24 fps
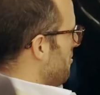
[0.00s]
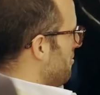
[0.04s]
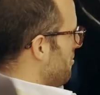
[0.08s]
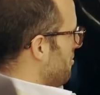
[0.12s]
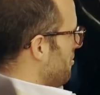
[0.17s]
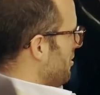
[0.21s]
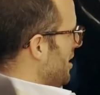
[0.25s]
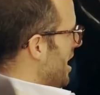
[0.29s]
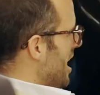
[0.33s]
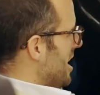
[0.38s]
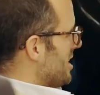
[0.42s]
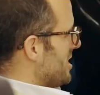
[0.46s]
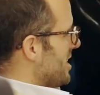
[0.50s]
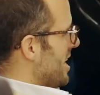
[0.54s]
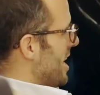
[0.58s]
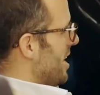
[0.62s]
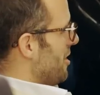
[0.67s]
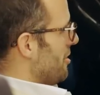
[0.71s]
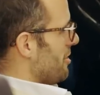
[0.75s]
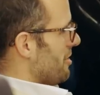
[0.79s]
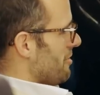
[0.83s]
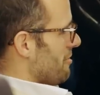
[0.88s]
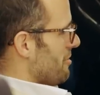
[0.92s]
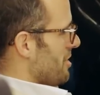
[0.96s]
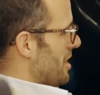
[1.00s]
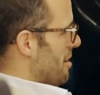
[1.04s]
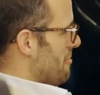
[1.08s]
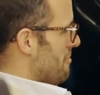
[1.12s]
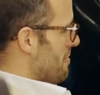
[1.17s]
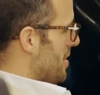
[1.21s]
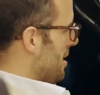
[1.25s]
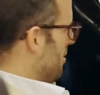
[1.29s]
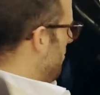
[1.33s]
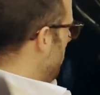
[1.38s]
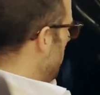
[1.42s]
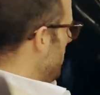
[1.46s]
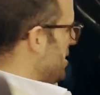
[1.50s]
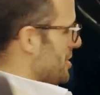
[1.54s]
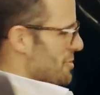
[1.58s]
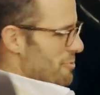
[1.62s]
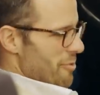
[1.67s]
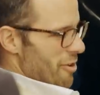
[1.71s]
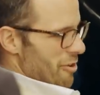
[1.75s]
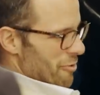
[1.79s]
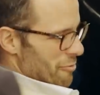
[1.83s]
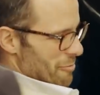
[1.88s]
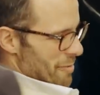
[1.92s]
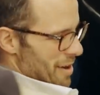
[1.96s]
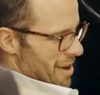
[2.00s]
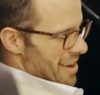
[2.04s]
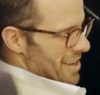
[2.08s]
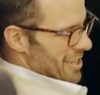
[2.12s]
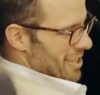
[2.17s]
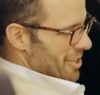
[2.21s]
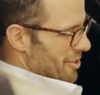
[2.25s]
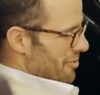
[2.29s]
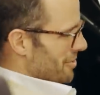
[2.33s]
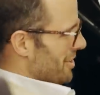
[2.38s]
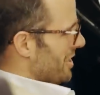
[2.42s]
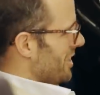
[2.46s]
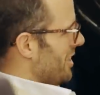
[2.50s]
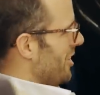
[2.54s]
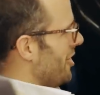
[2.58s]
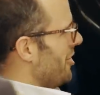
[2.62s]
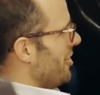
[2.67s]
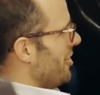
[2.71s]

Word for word: Flat out with that big V12 behind you, and oh